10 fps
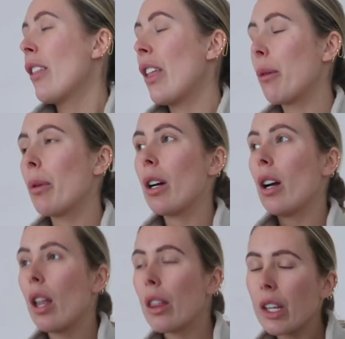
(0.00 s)
they
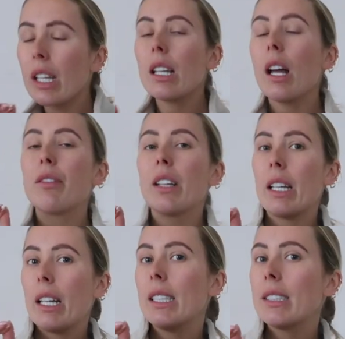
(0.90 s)
were the
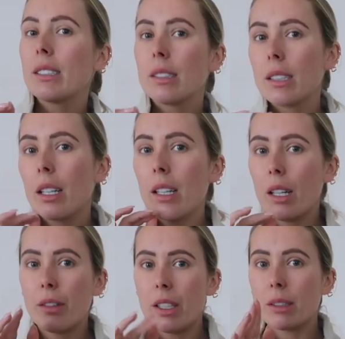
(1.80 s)
loveliest,
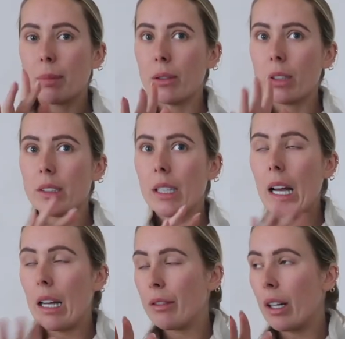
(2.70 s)
loveliest builders
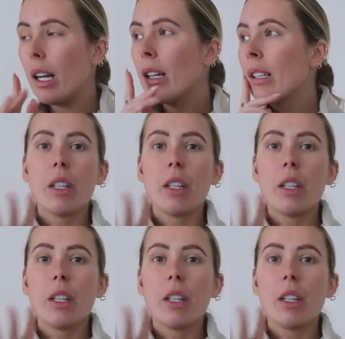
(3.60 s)
ever.